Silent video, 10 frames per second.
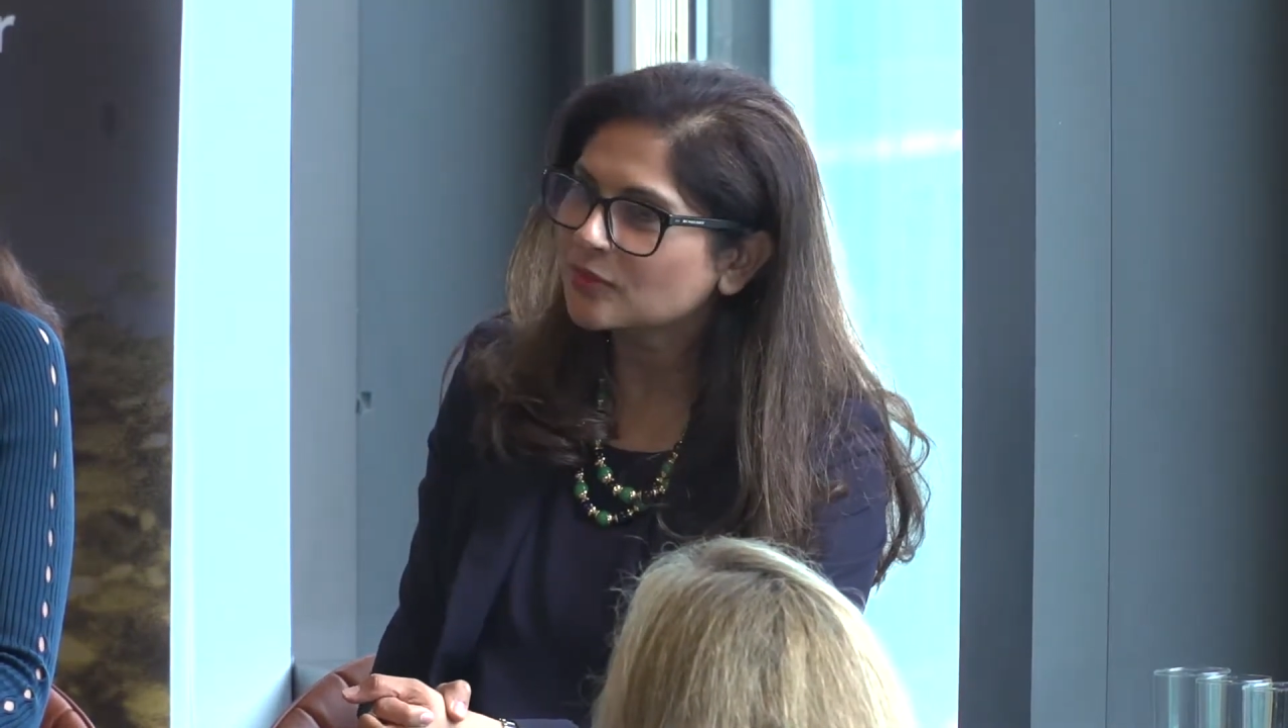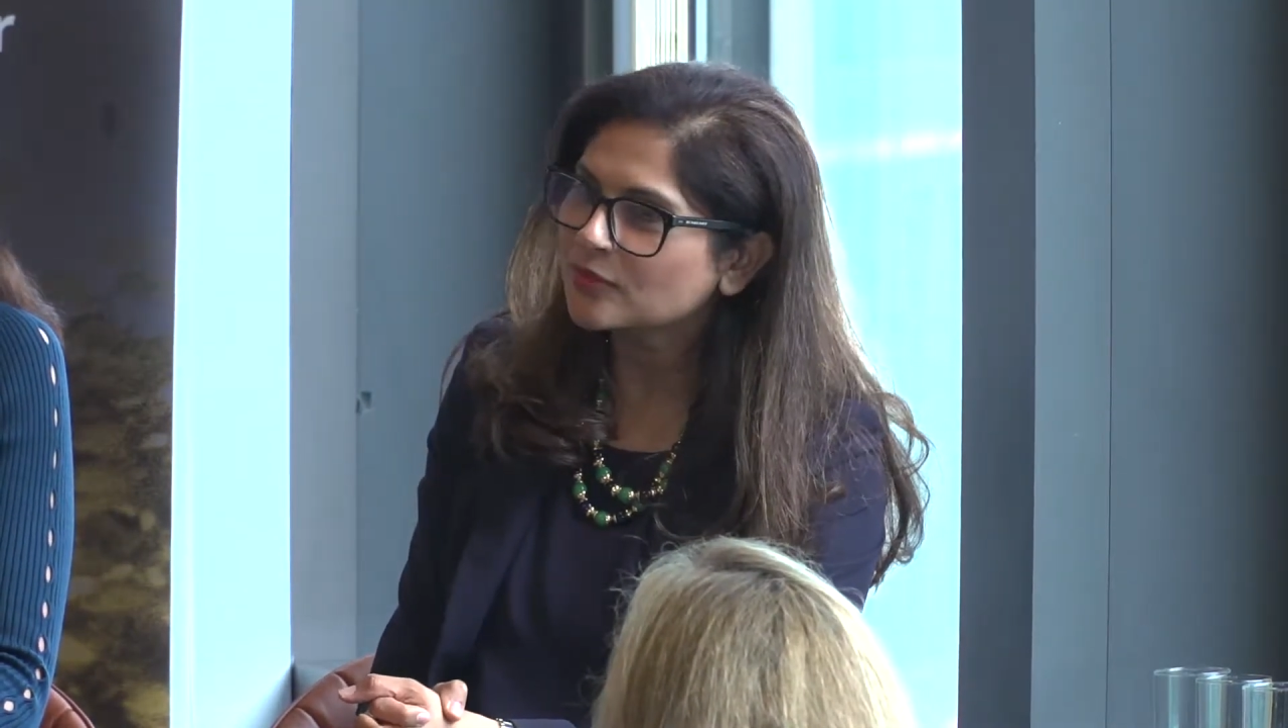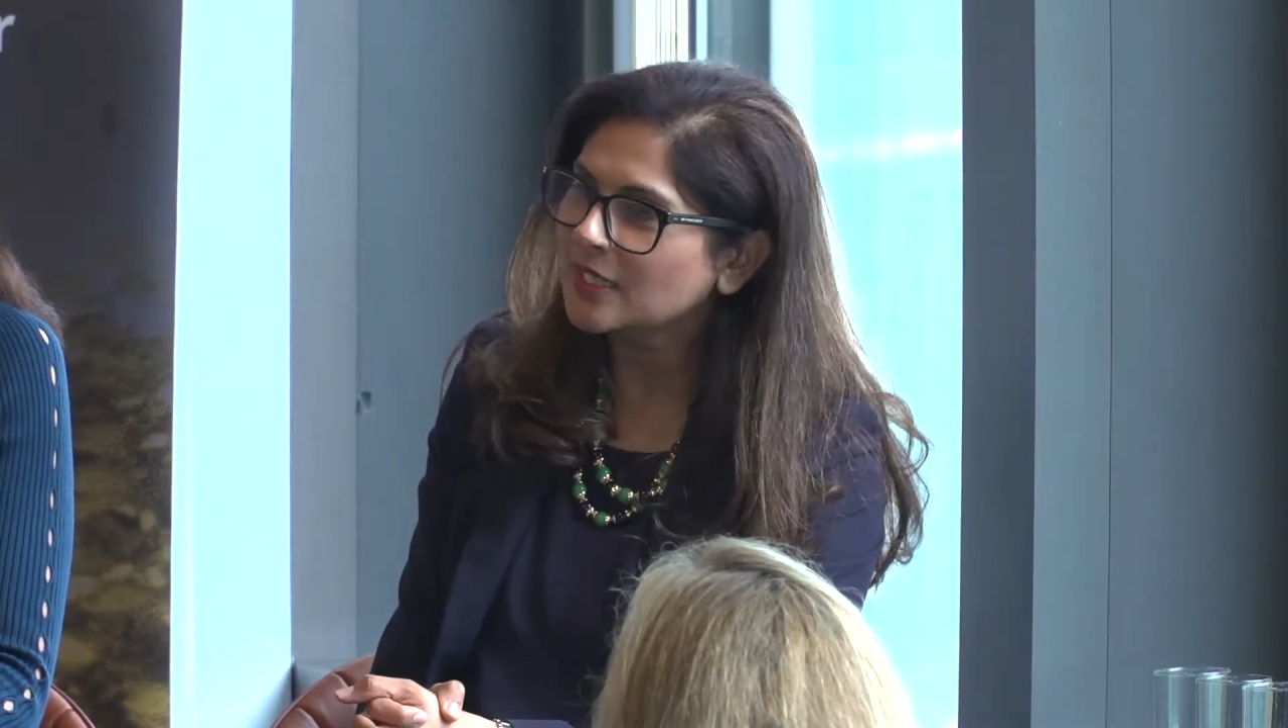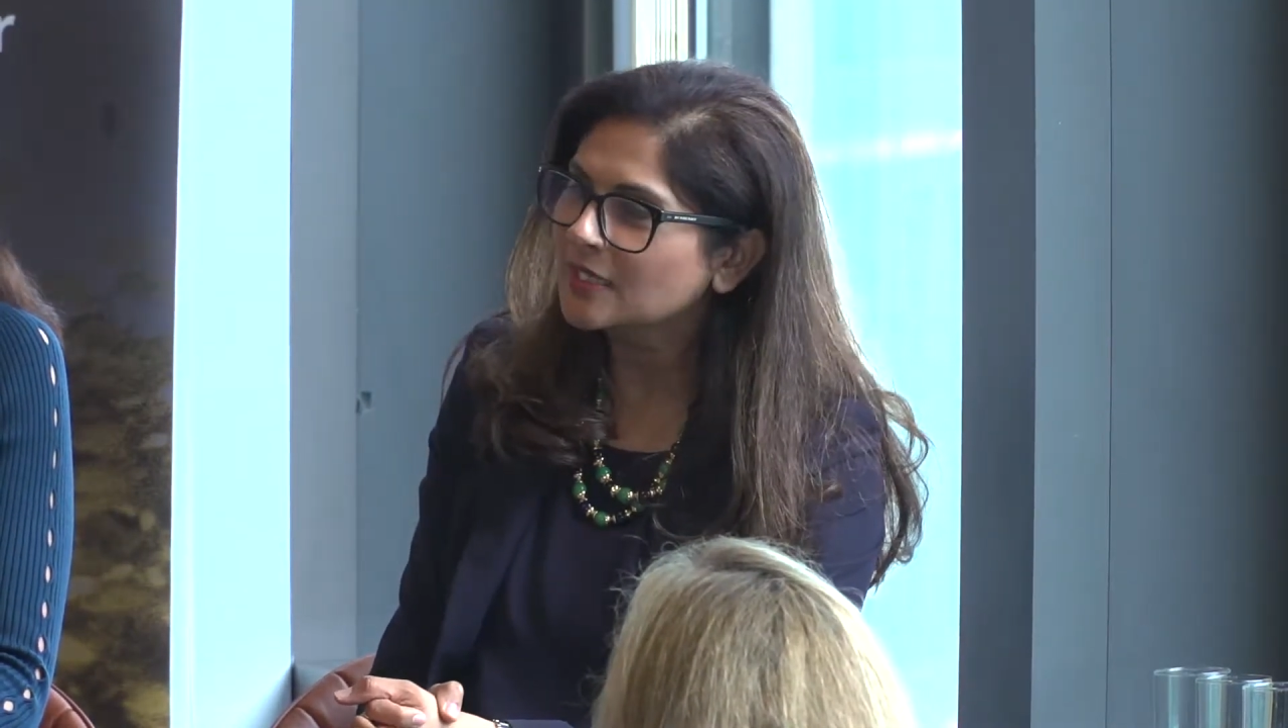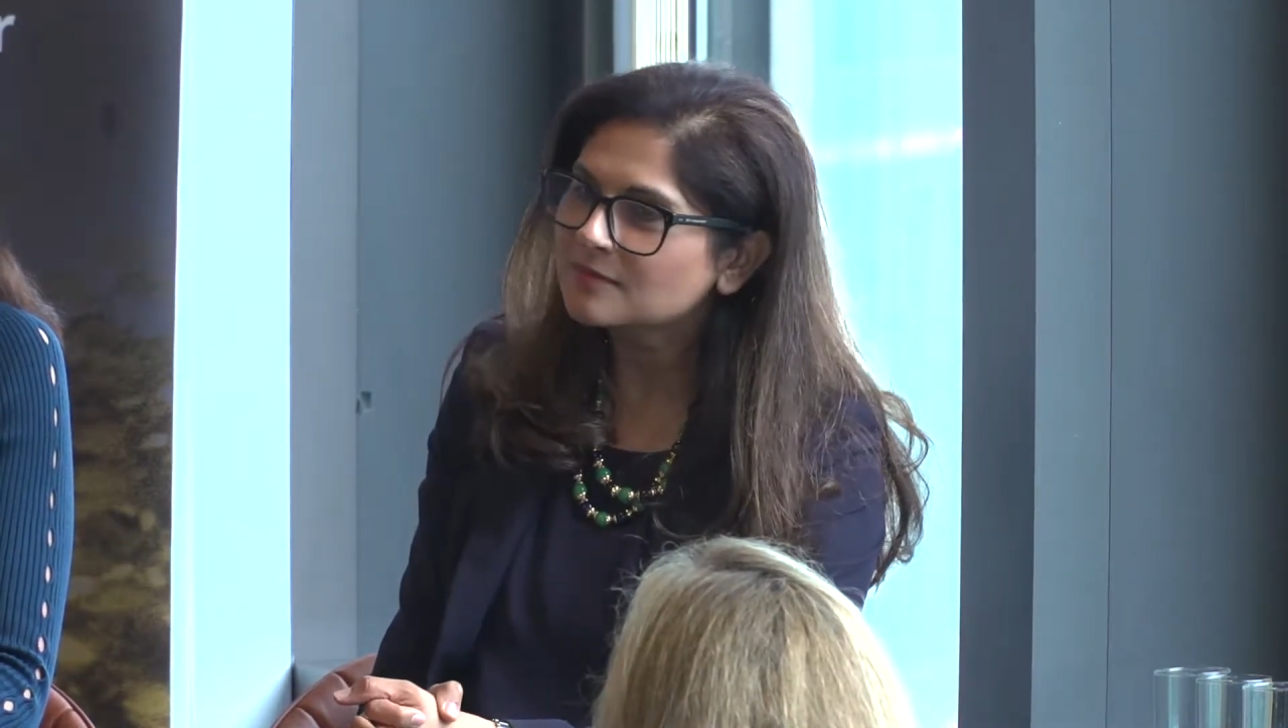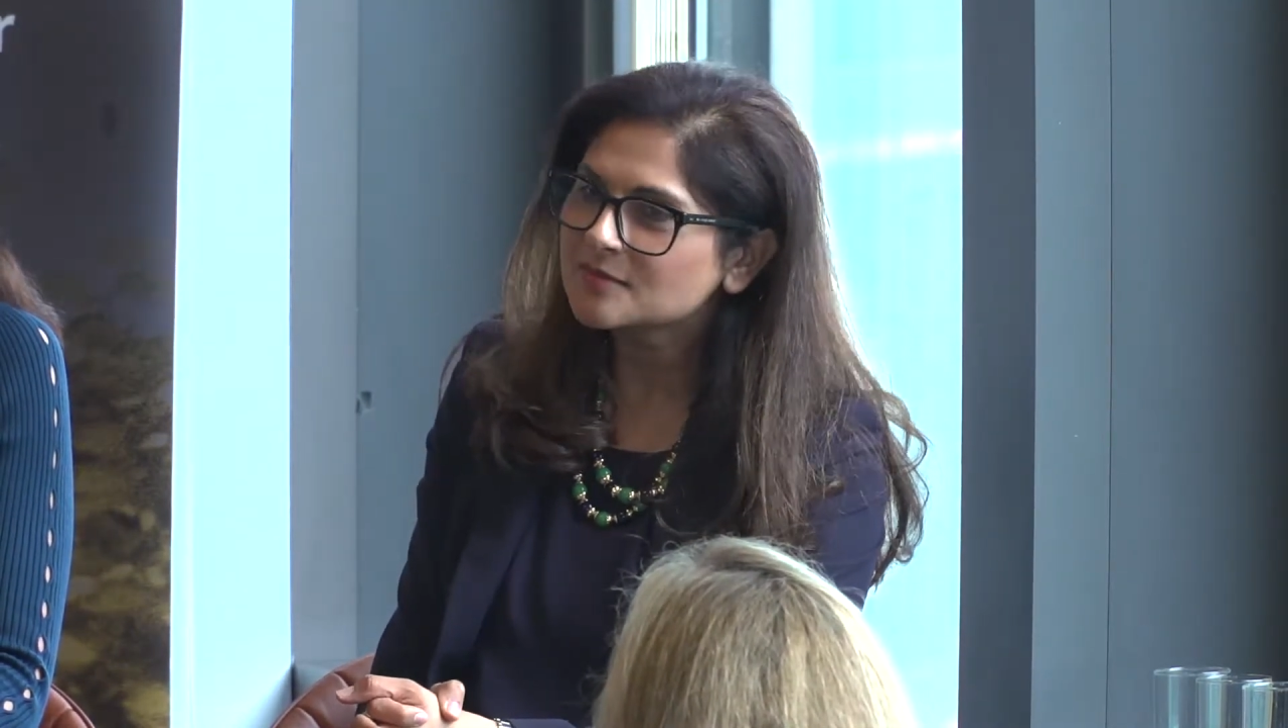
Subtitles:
3